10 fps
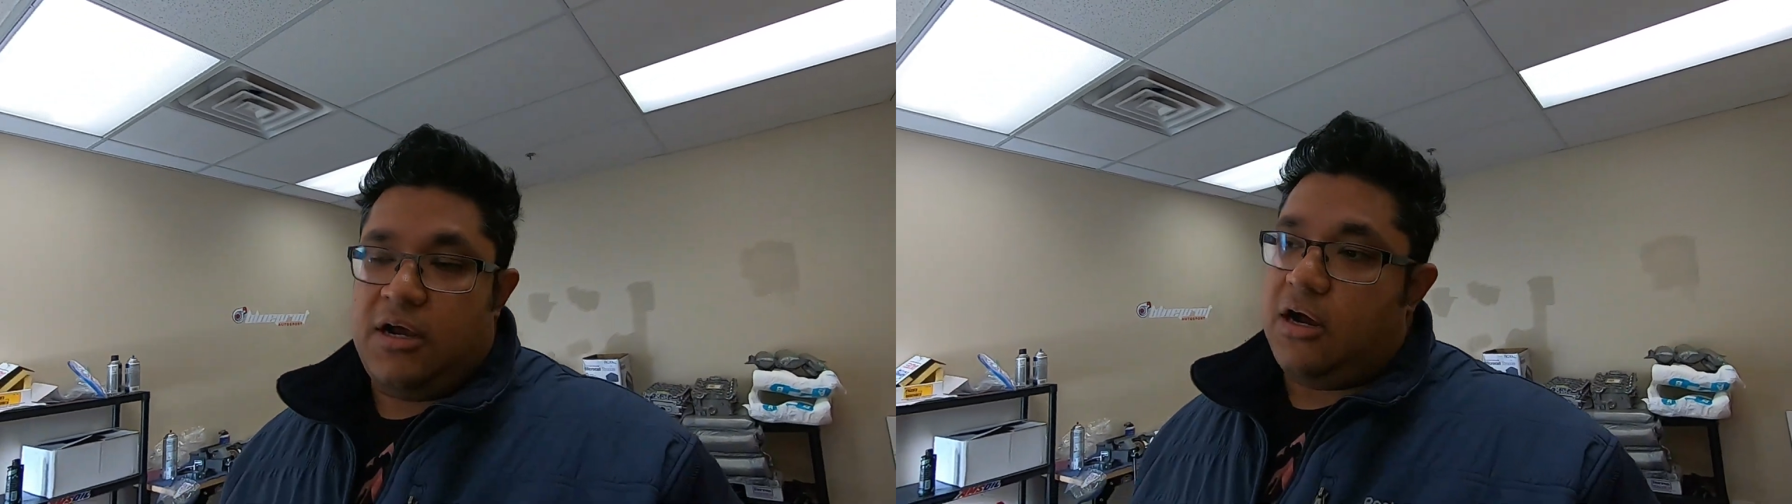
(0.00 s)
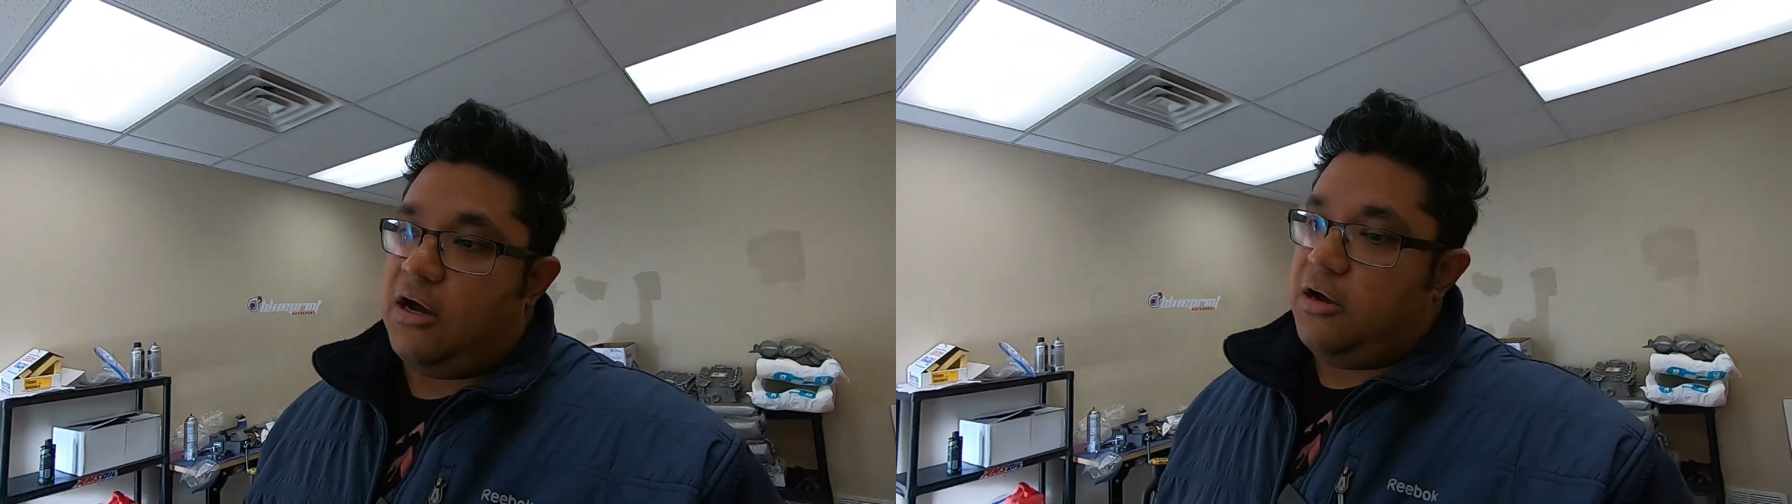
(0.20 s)

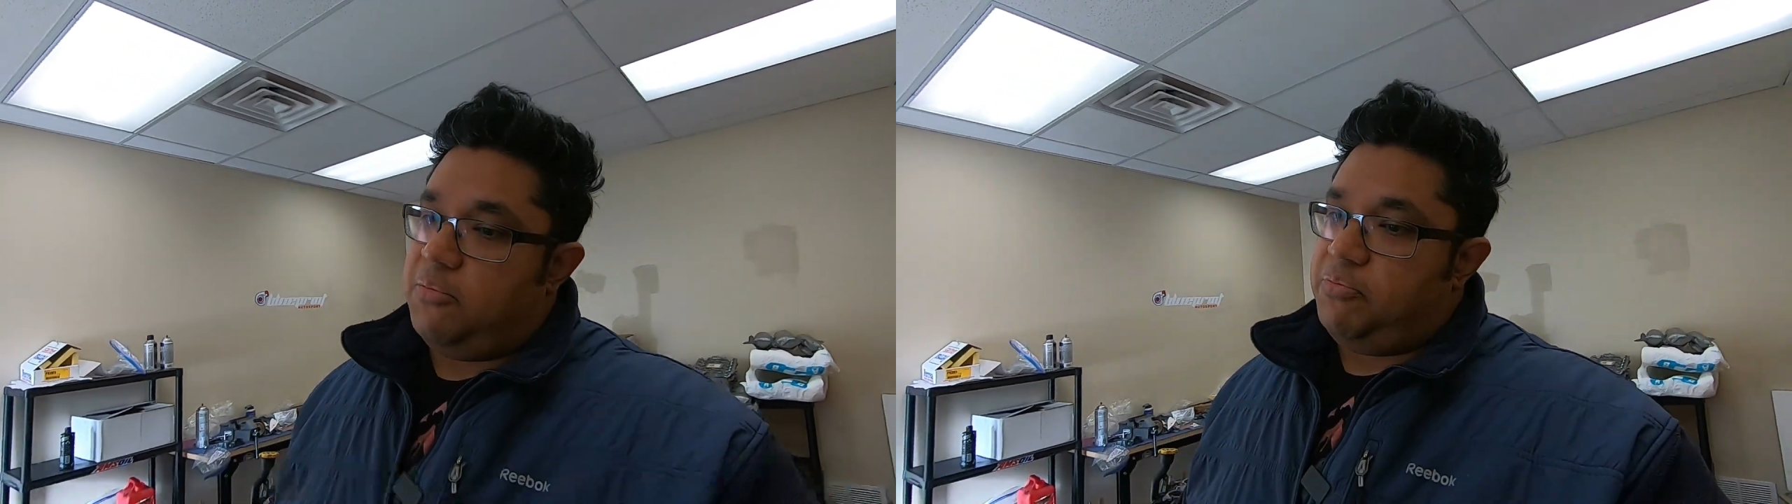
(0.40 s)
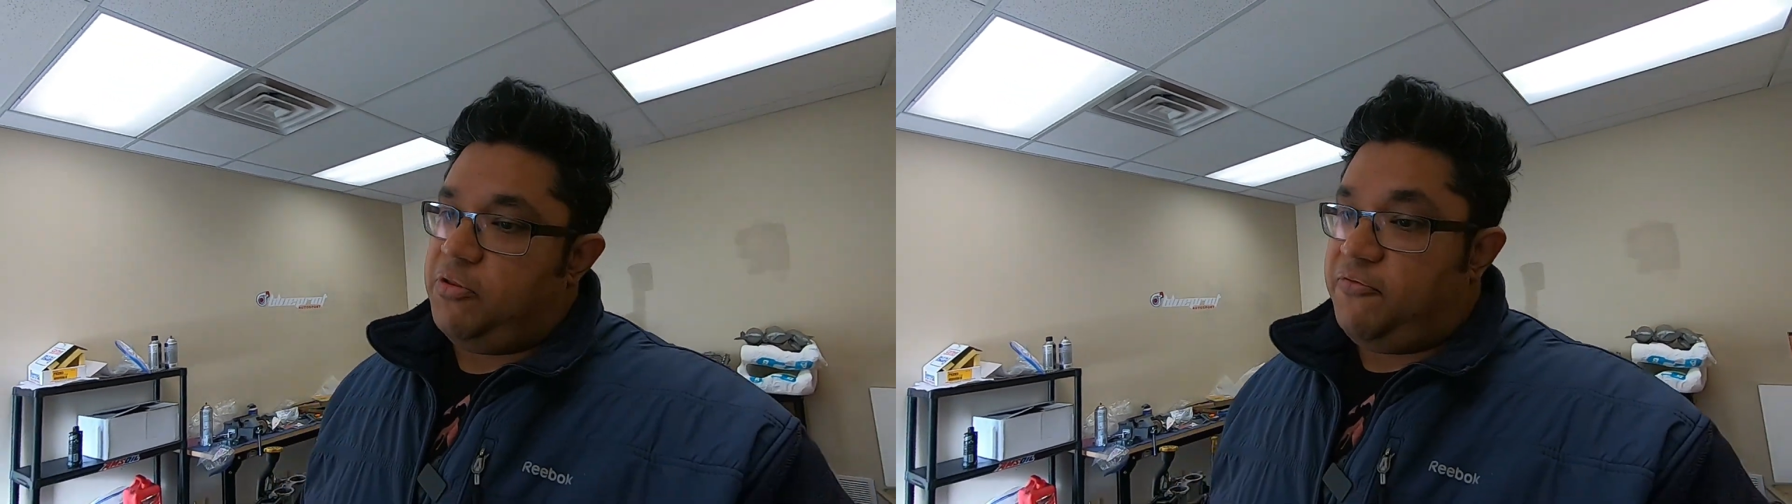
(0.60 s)

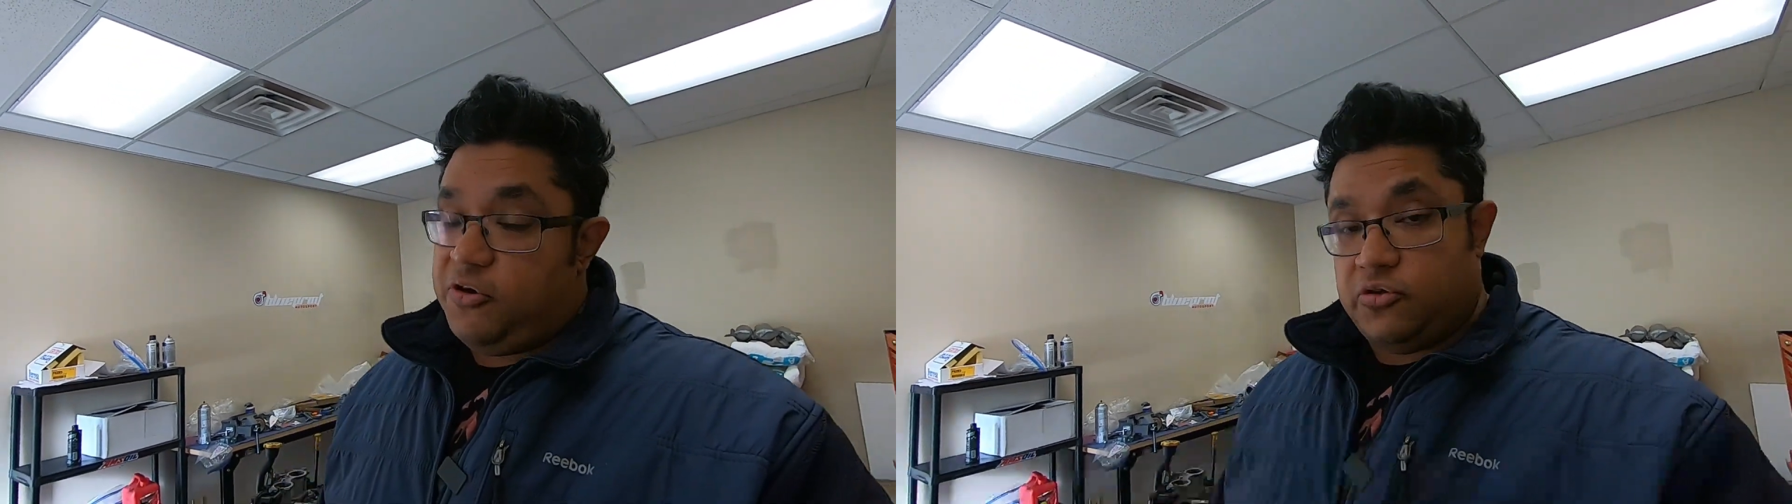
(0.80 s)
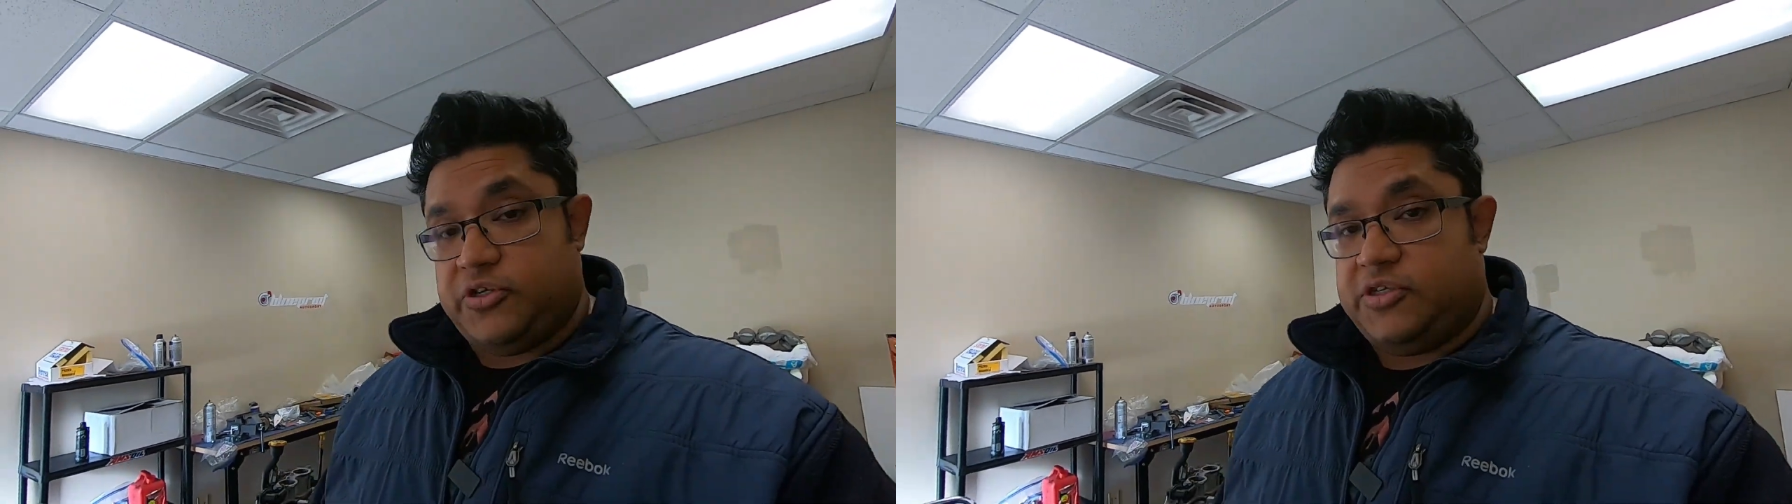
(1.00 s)
the
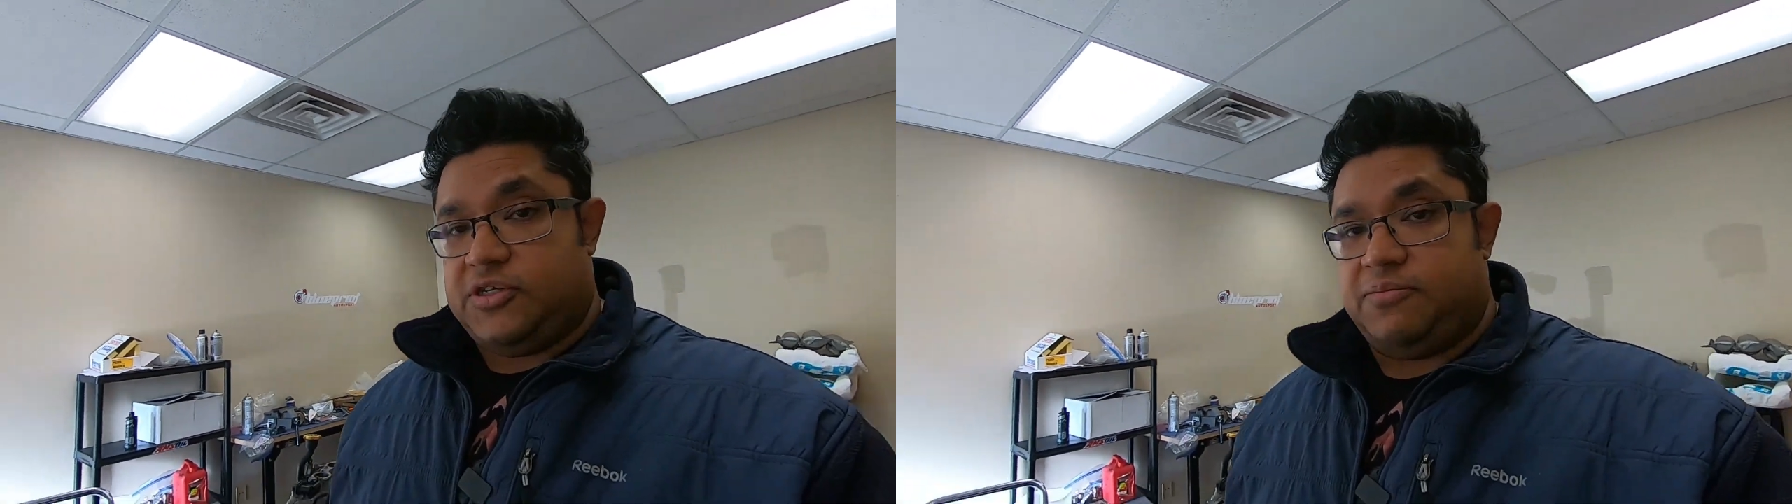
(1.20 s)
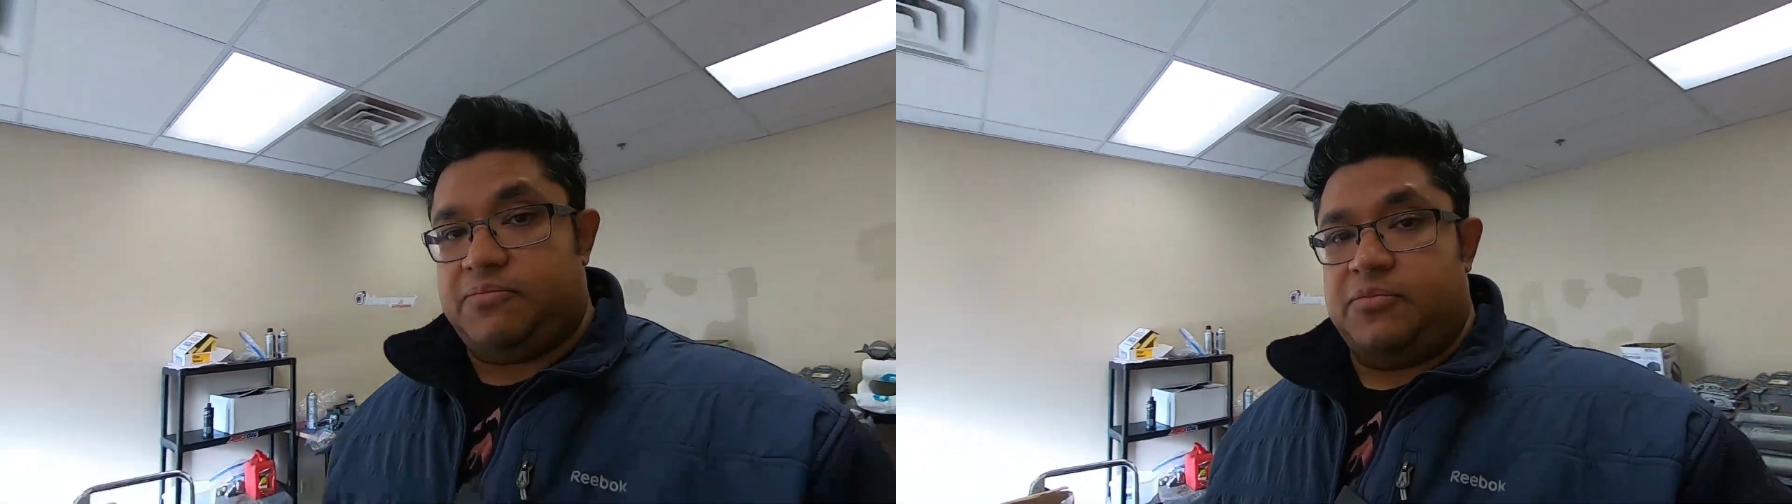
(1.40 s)
fuel
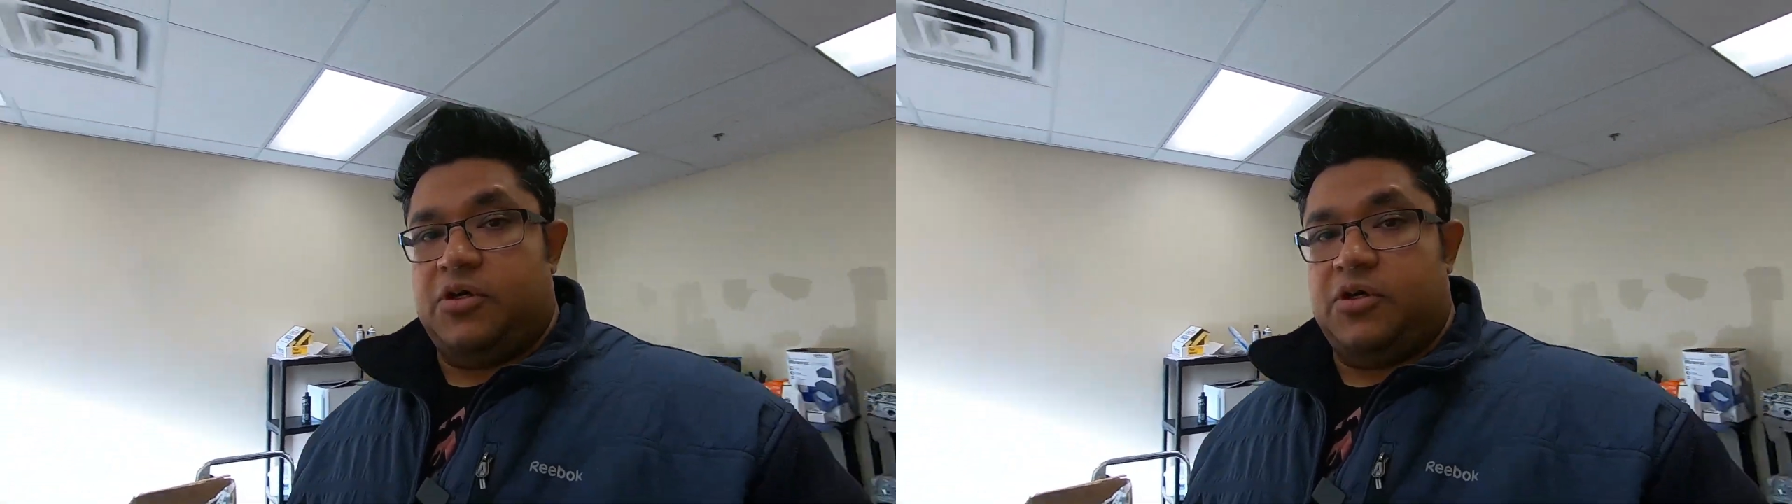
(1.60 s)
system.